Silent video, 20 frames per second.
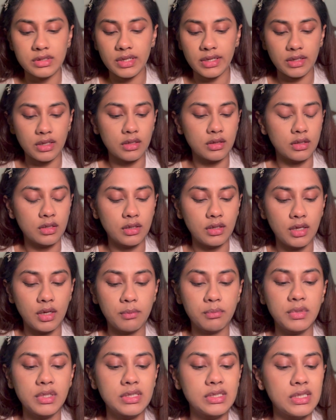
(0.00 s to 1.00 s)
like in the
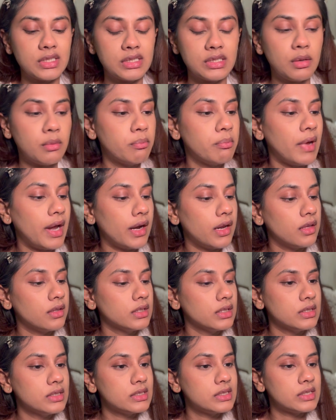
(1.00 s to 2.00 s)
tip. This is the Better
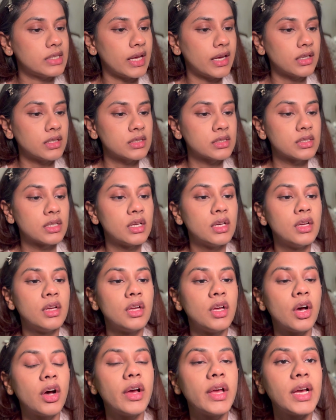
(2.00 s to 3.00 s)
Than Sex.
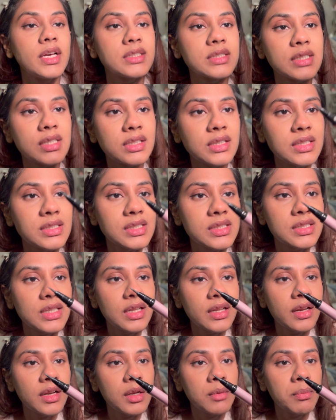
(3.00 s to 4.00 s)
Oh yeah, see, this is a
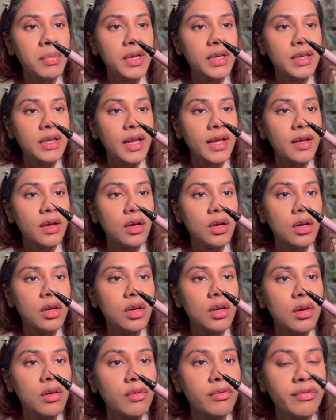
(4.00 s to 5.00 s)
little bit like
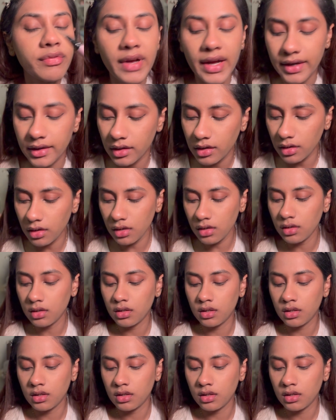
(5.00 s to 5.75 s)
fatter.